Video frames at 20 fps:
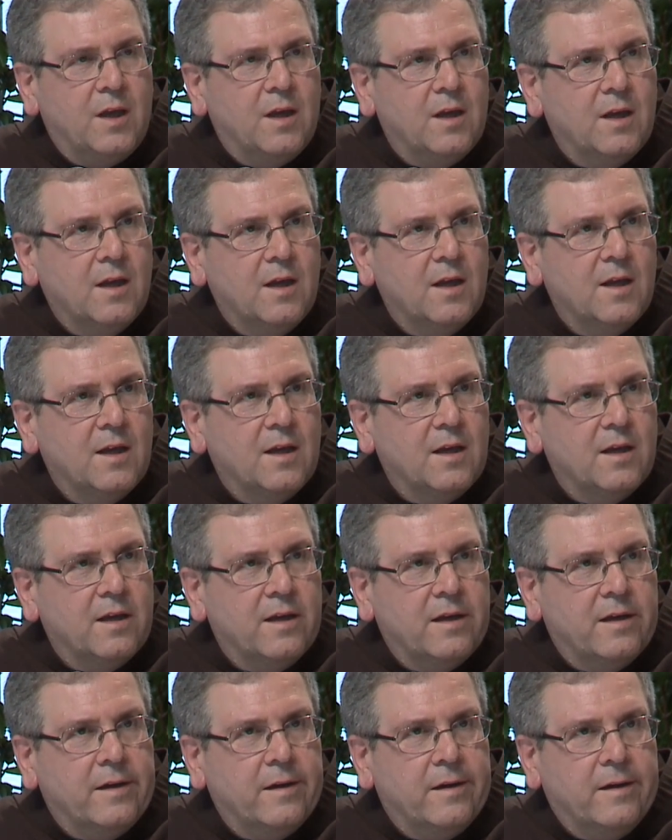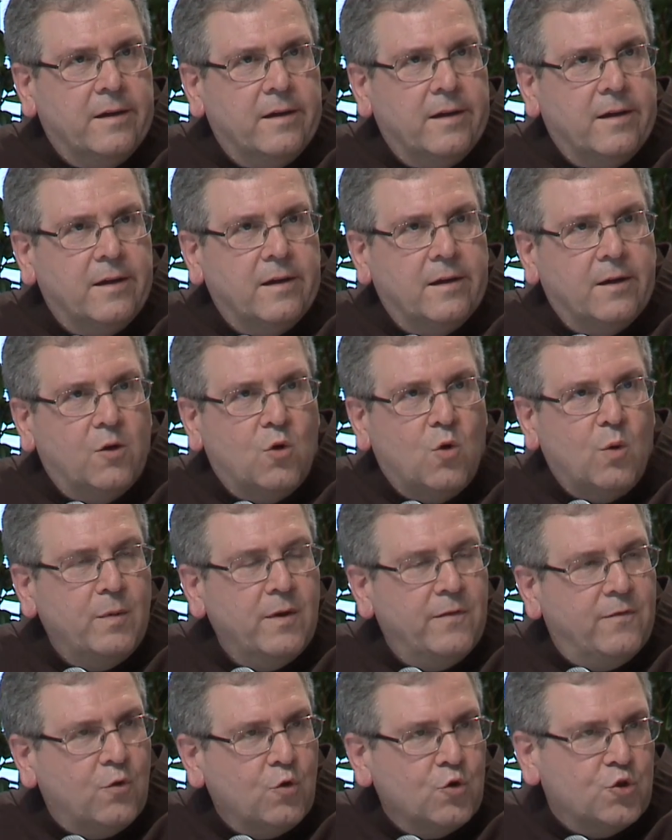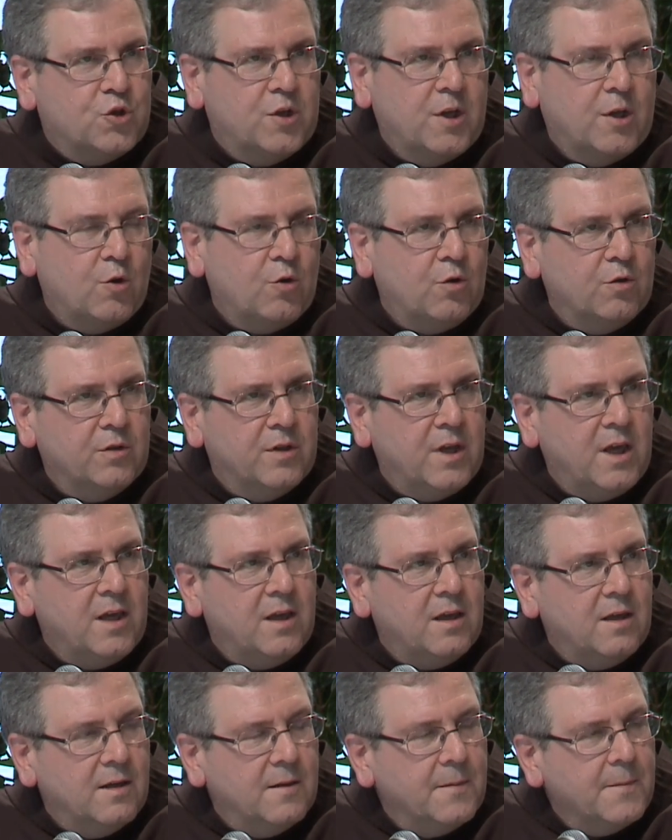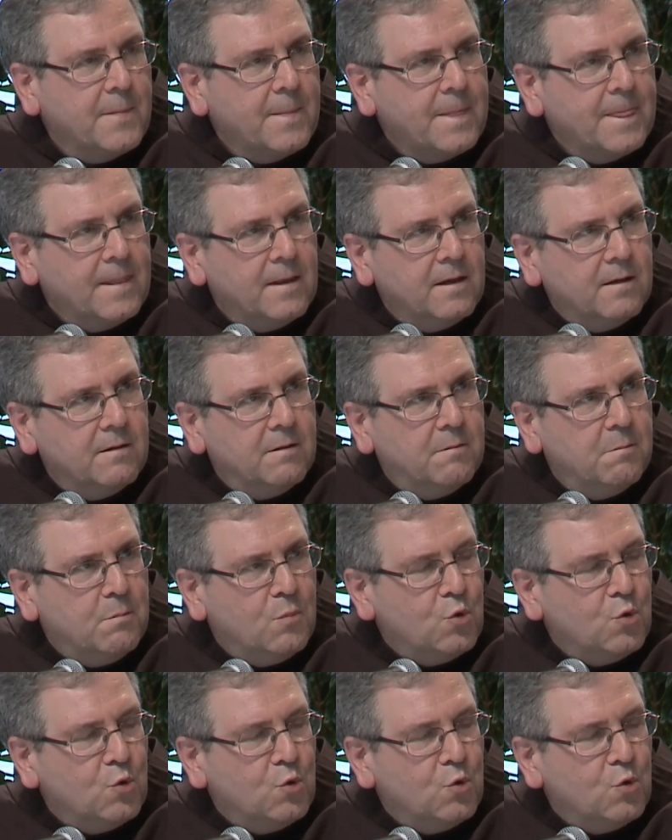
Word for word: to protect these places as if they were